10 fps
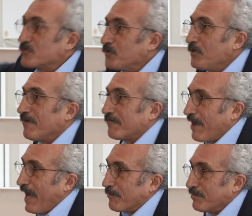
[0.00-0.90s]
school of
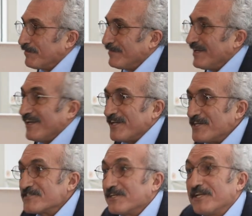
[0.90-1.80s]
rap
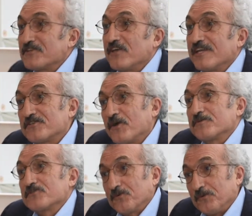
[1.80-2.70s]
is in its
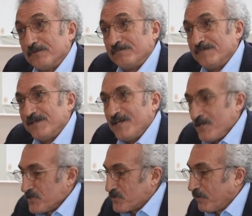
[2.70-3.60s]
own school.
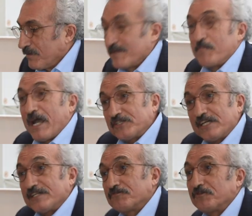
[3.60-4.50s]
So the
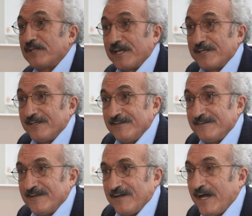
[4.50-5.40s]
Mashhad of today,
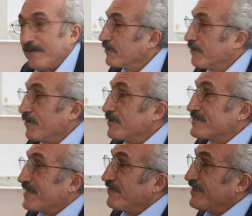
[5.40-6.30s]
after
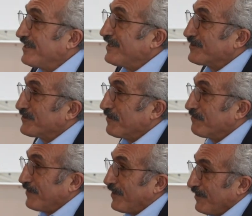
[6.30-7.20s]
37 years
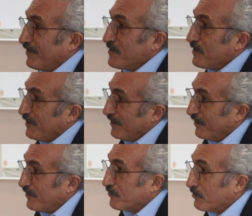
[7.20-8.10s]
of
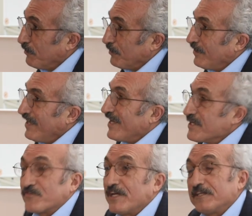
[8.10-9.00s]
rule,
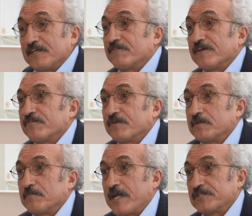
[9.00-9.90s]
is very different
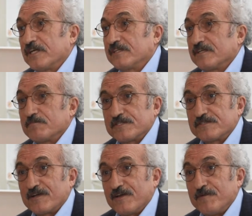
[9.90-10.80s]
from the Mashhad that
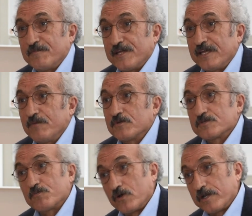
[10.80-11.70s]
Mr. Khamenei
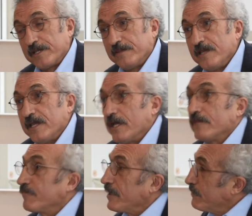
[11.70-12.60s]
was born in,
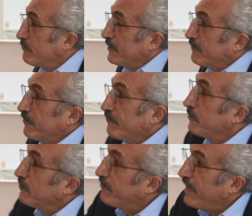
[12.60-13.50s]
and very different
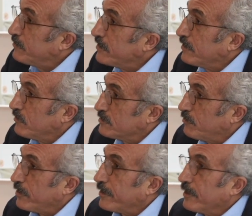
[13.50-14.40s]
from the family he was
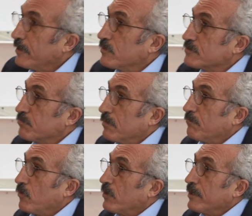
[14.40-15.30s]
born in. He was
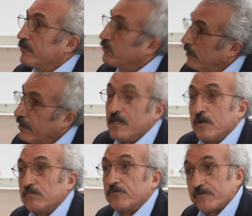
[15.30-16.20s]
born into a
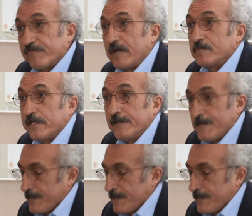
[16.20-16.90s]
poor family.